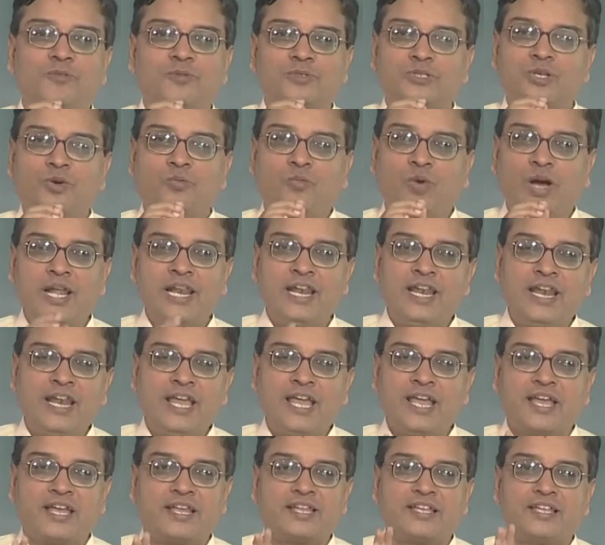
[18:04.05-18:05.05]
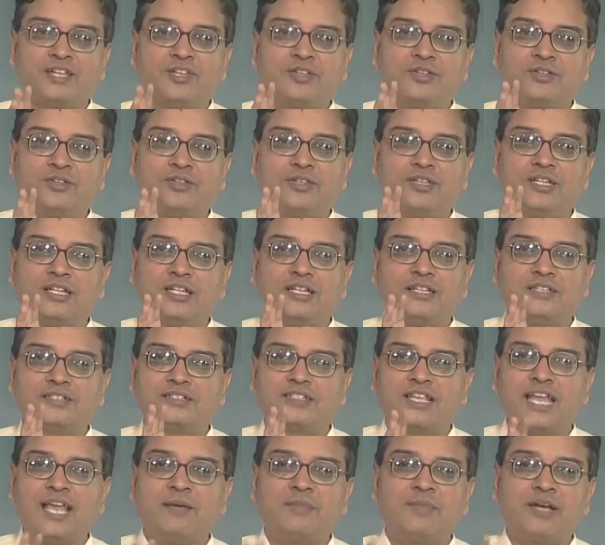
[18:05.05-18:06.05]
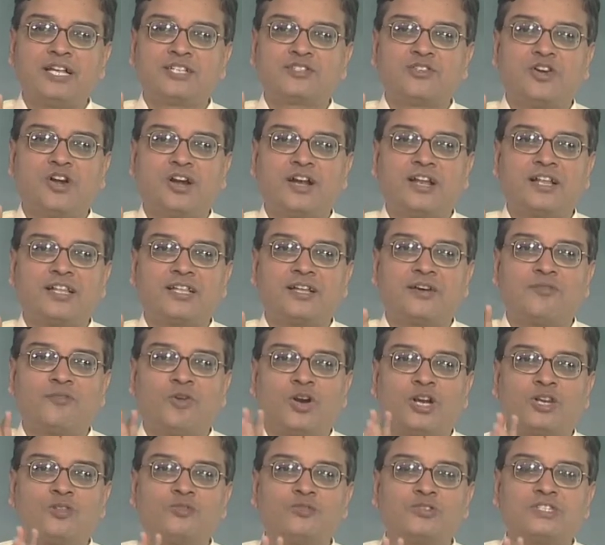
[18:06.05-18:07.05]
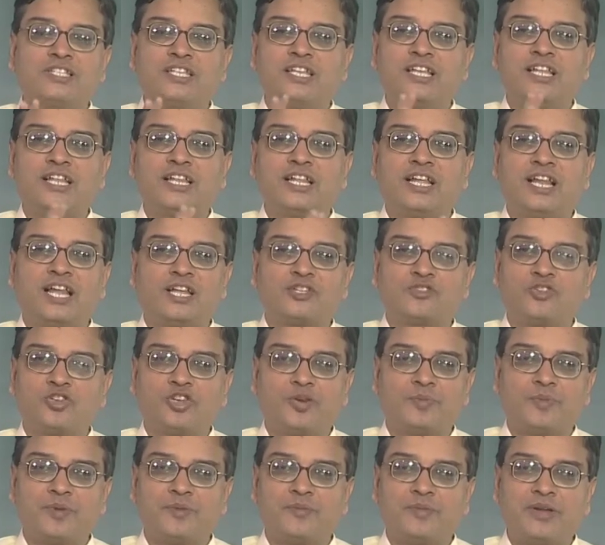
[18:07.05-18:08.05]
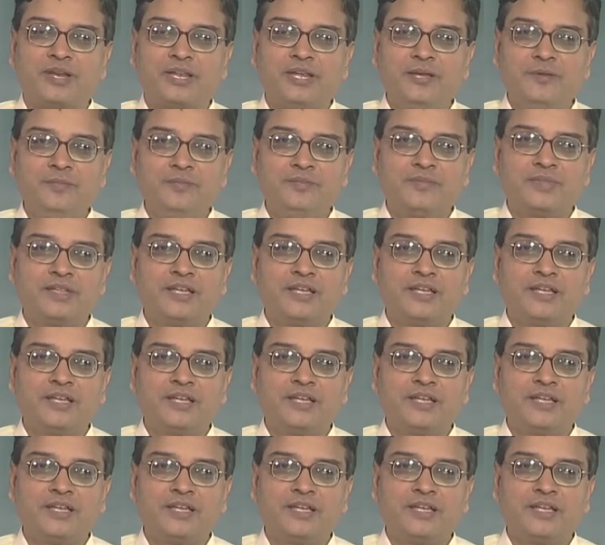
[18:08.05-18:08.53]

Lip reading: one ray same as what you see in an isotropic medium.